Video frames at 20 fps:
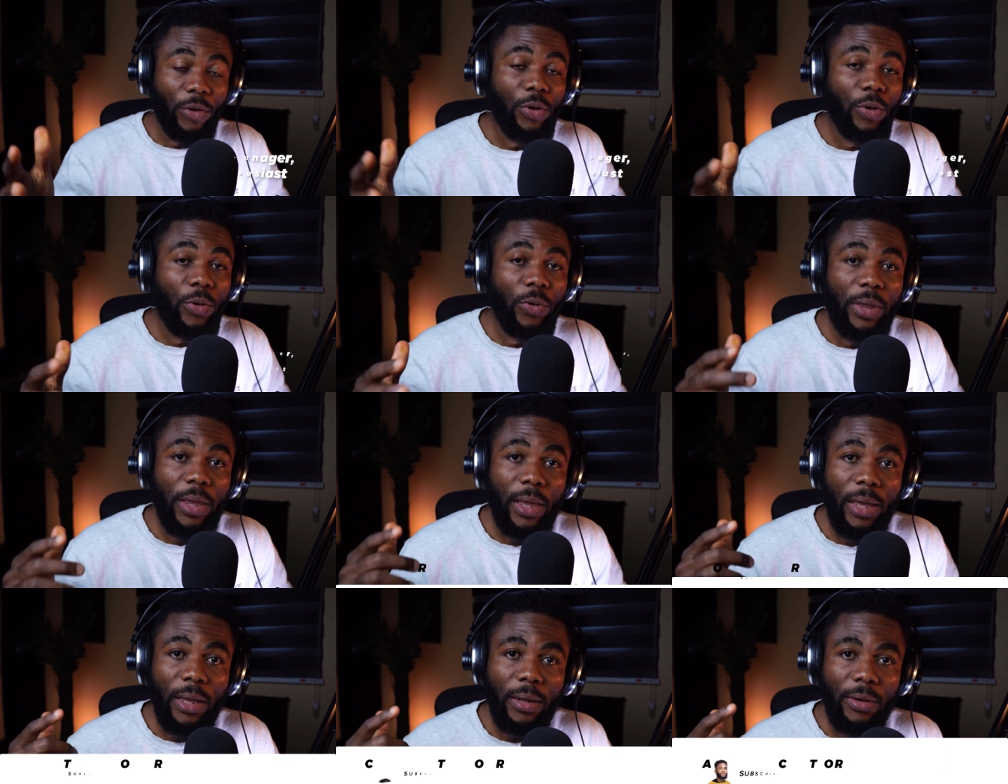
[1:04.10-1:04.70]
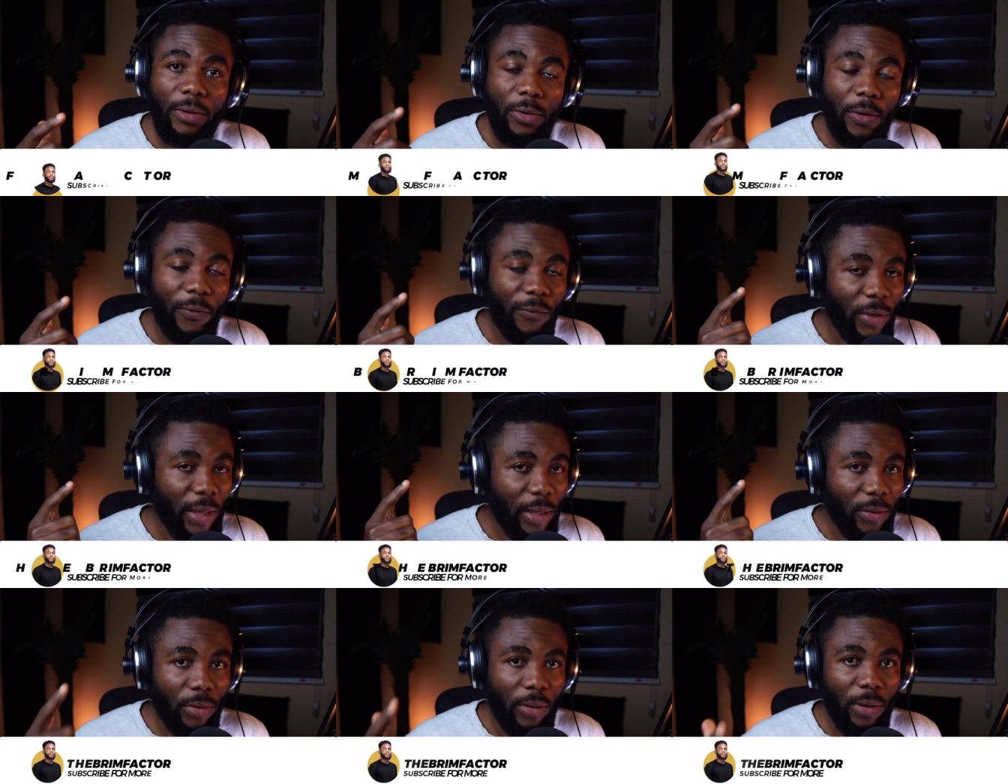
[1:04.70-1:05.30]
you're new here, don't
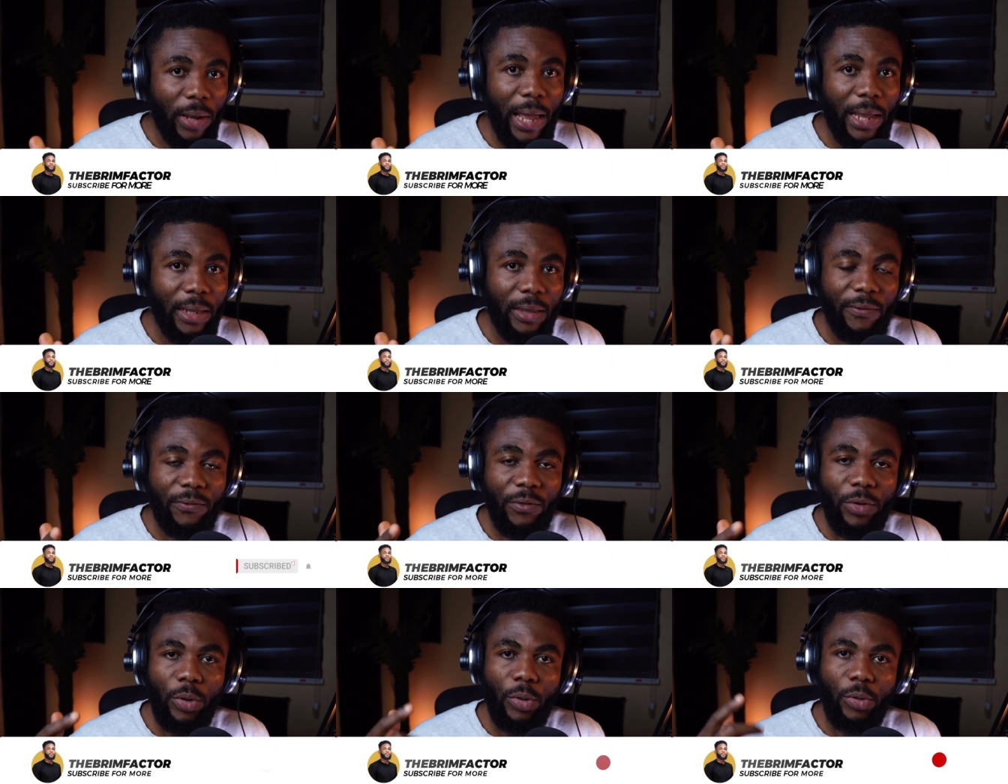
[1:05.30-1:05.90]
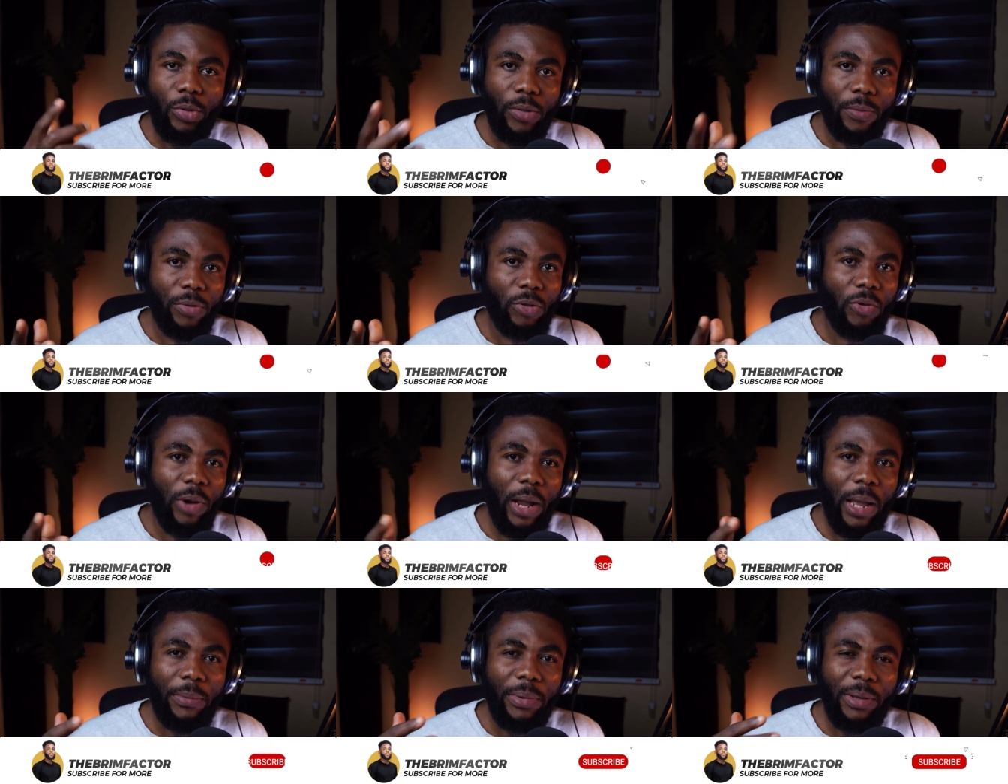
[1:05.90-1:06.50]
forget to like the video,
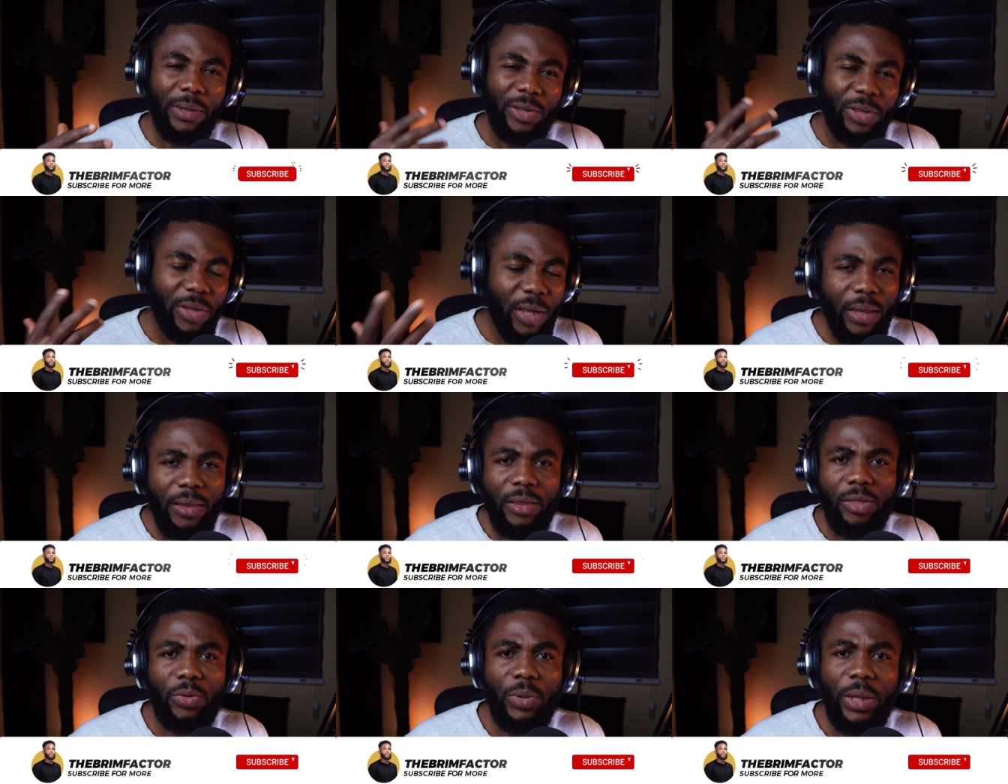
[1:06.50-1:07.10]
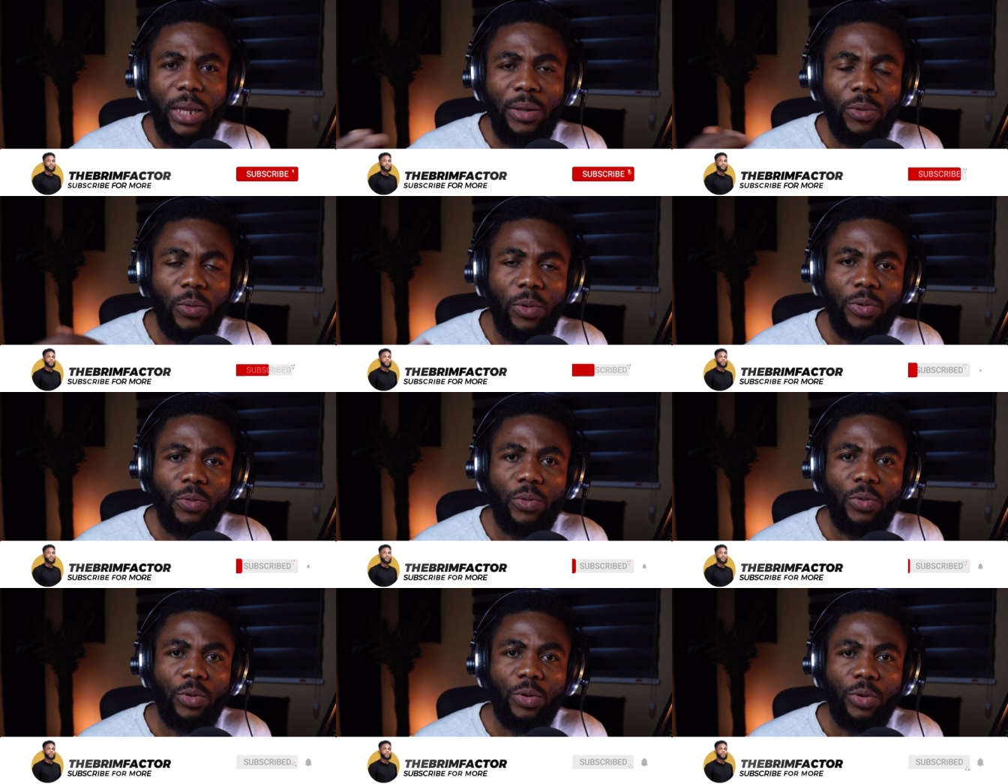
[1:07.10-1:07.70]
subscribe, and share this with
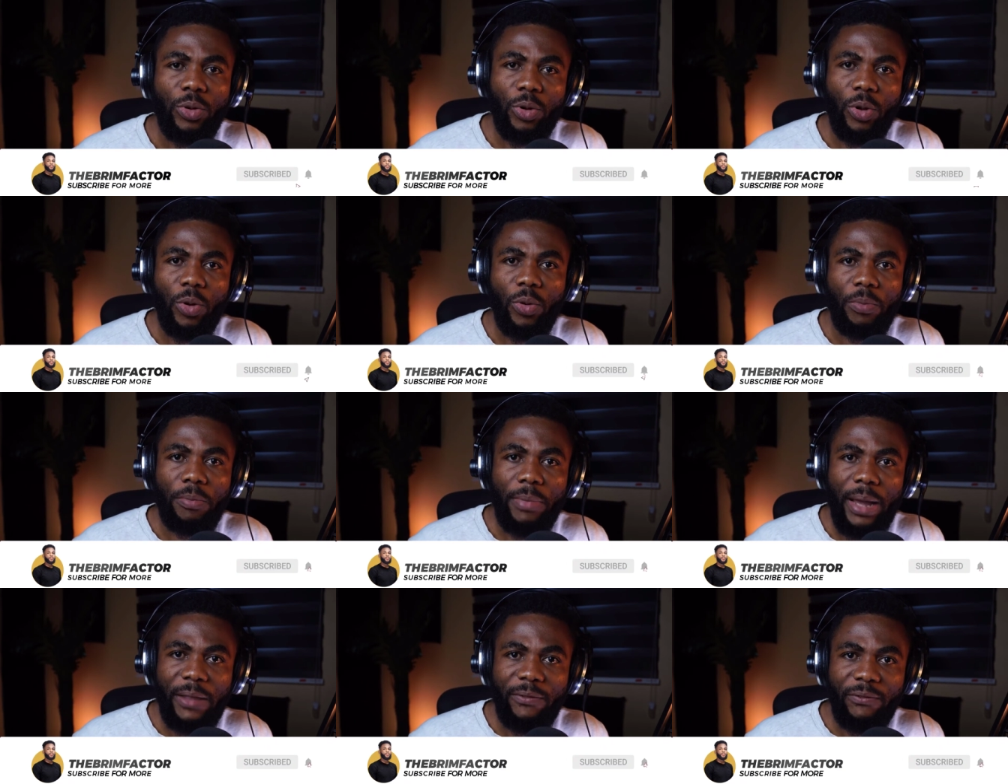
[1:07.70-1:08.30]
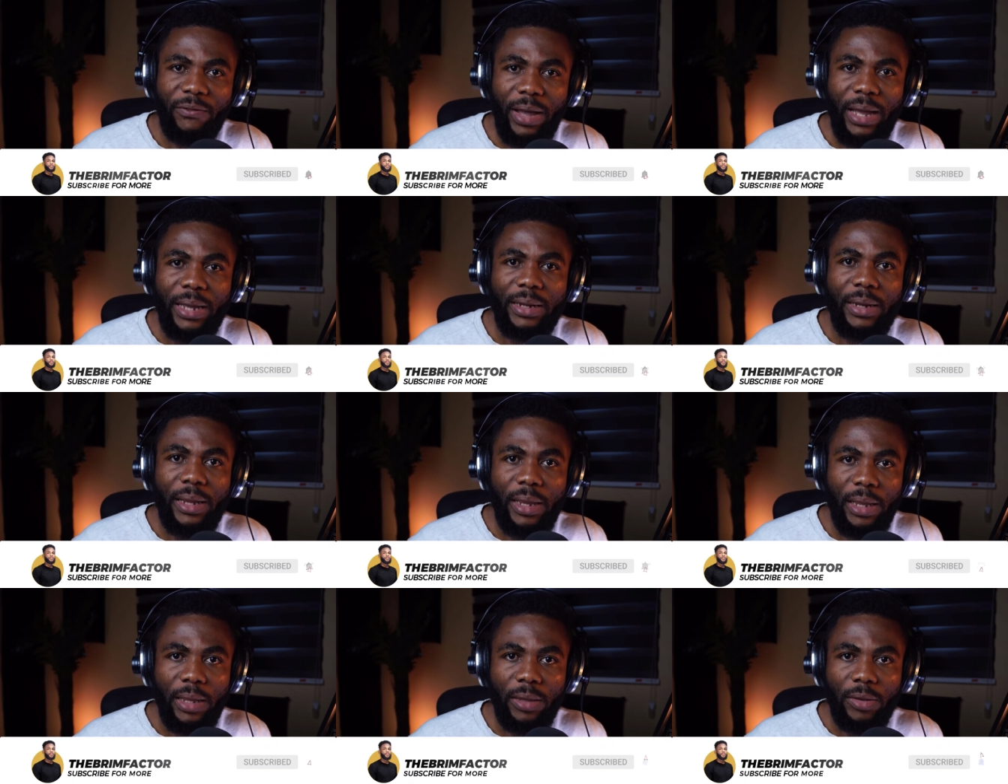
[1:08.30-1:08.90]
anyone who you know might
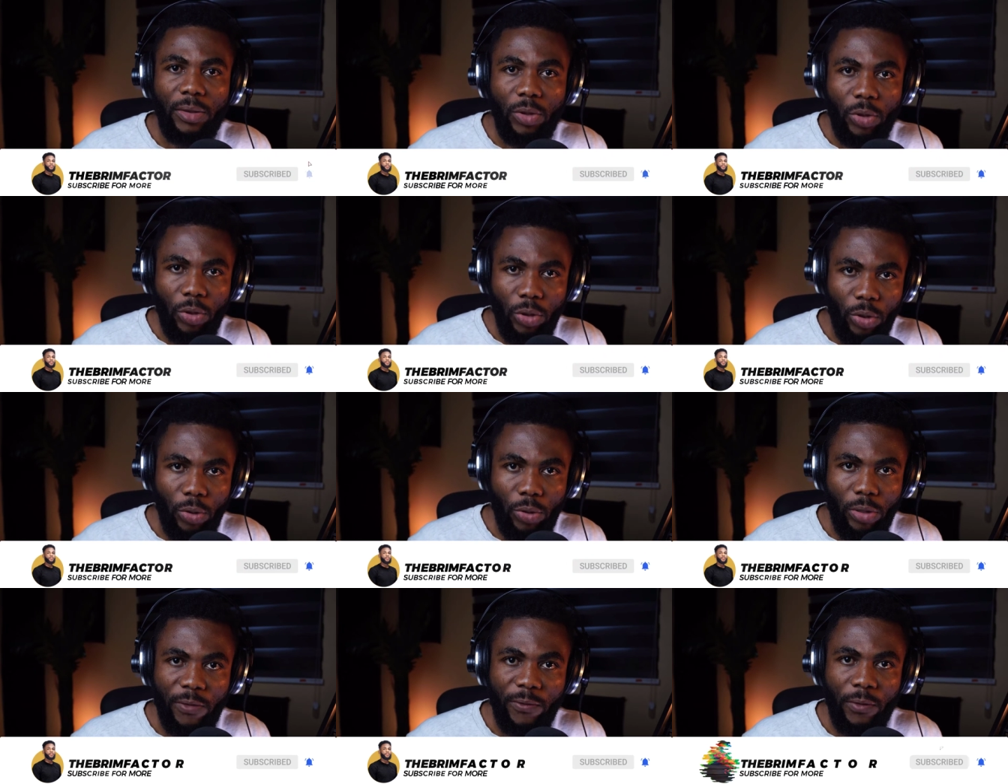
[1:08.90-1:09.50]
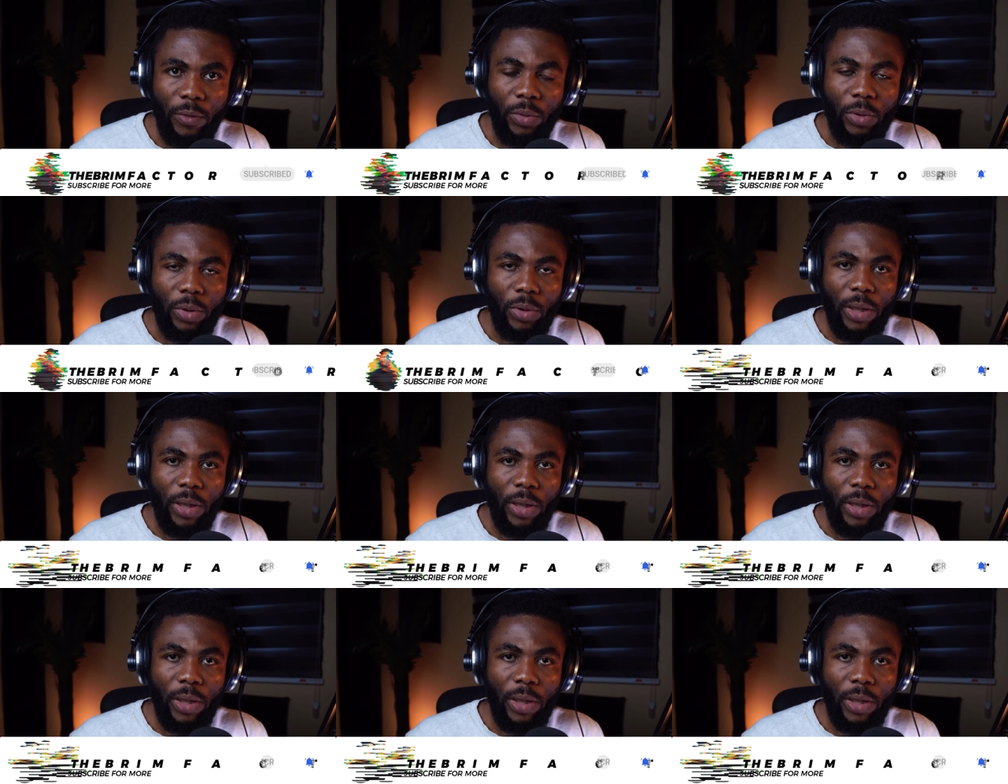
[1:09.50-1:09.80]
find it useful.